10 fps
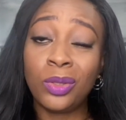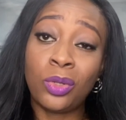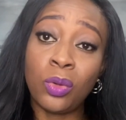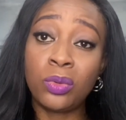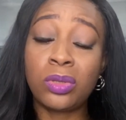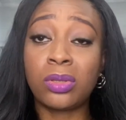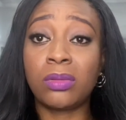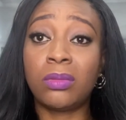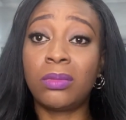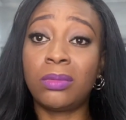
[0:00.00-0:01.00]

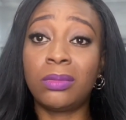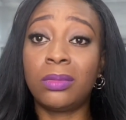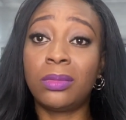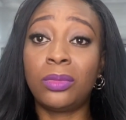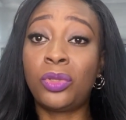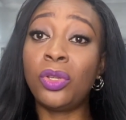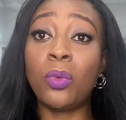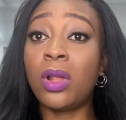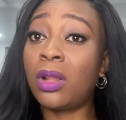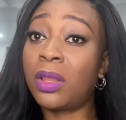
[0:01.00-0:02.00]
Don't do
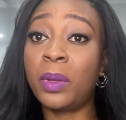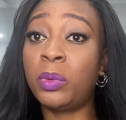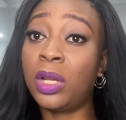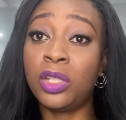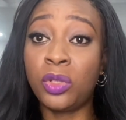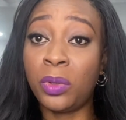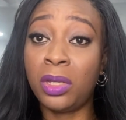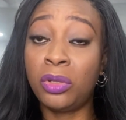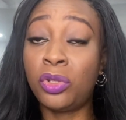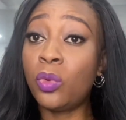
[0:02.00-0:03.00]
what other people are
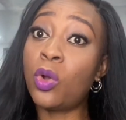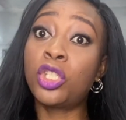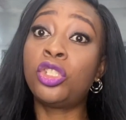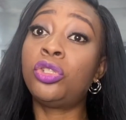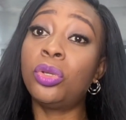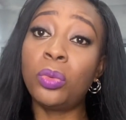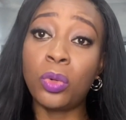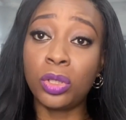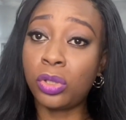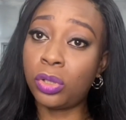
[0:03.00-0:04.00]
doing. Do what you
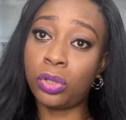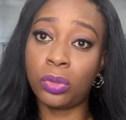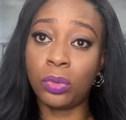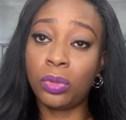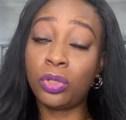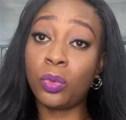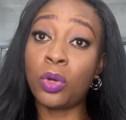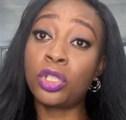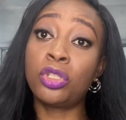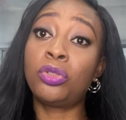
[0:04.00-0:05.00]
want to do. Do
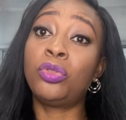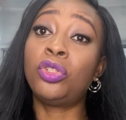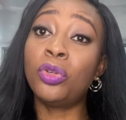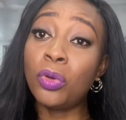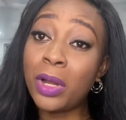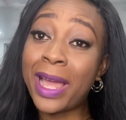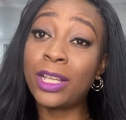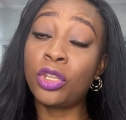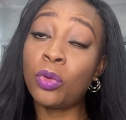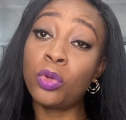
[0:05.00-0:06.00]
what you
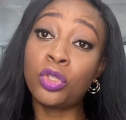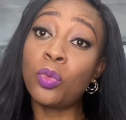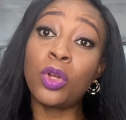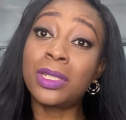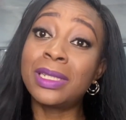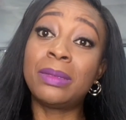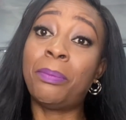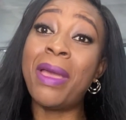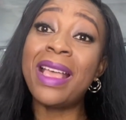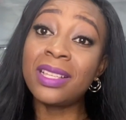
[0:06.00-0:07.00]
like. You do what is
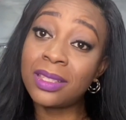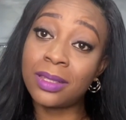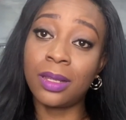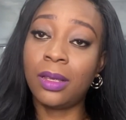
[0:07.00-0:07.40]
best